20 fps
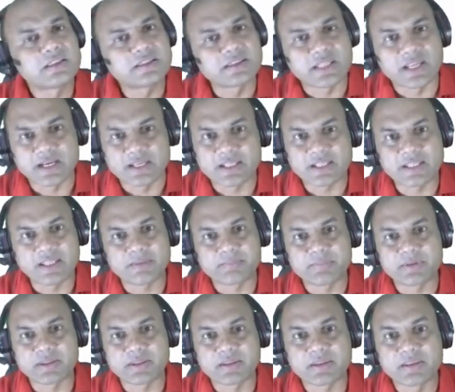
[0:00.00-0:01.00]
That can
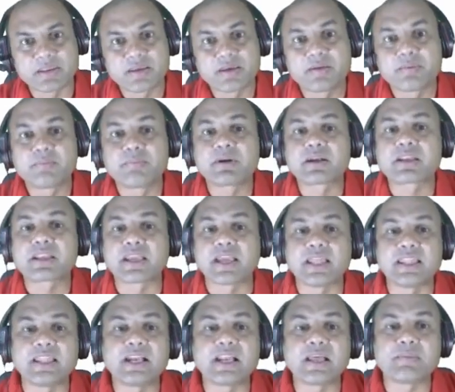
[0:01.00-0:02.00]
happen, but
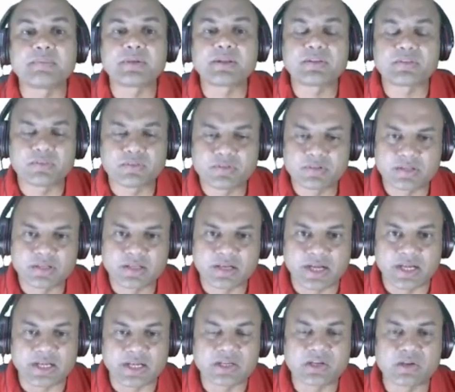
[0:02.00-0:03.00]
can it happen
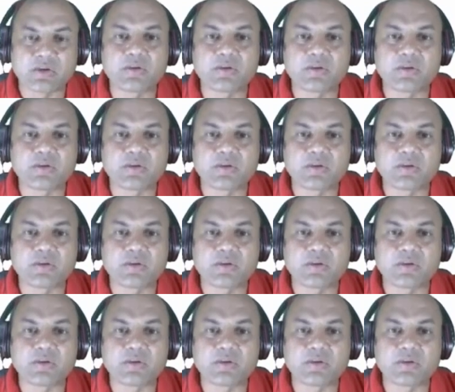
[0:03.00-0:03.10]
right now?